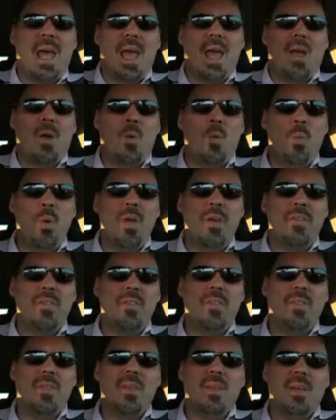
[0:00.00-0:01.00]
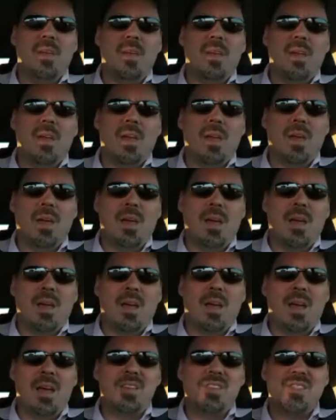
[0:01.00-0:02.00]
With a
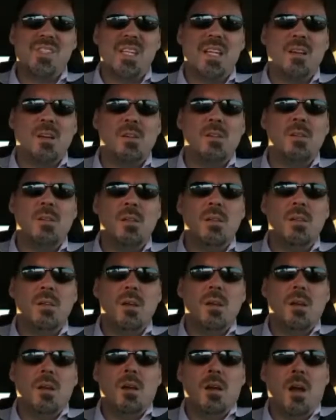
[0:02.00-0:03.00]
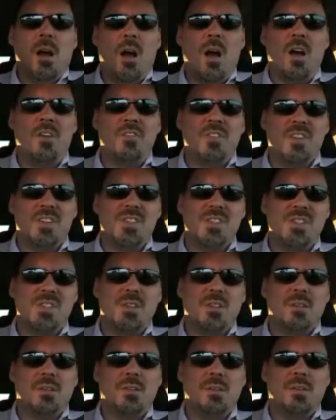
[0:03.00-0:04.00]
single office
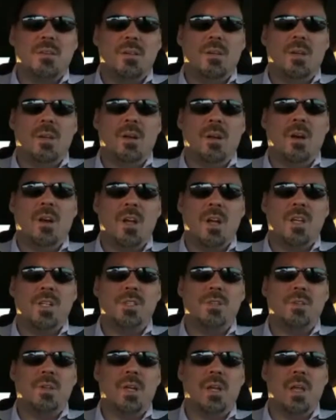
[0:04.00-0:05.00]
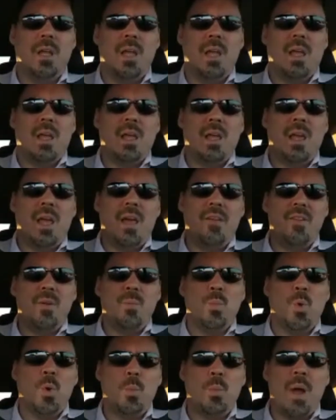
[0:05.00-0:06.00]
in our country having more
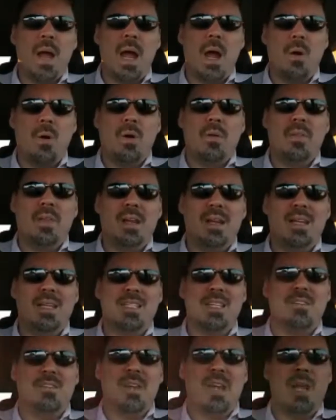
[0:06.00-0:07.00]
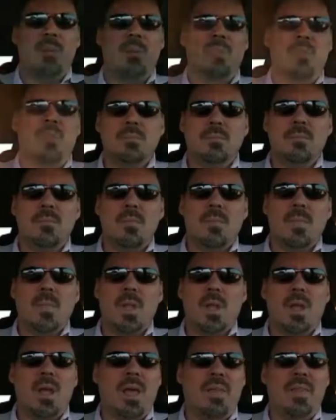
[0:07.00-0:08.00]
power than it has ever had before.
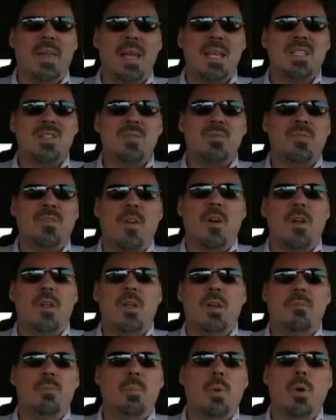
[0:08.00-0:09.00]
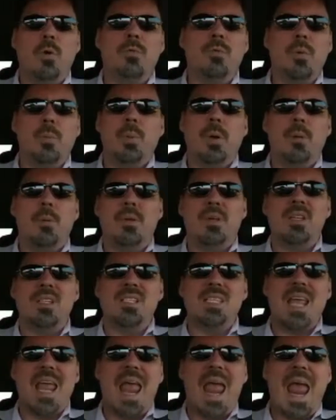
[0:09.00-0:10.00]
And that is the fault of both Republicans
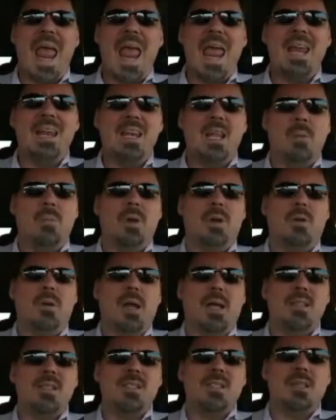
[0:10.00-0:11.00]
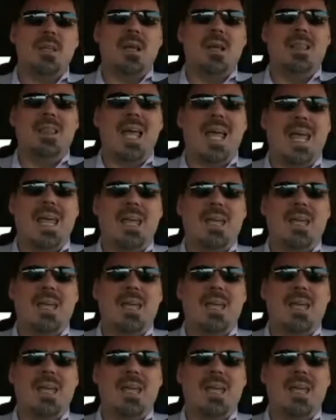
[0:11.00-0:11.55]
and Democrats alike.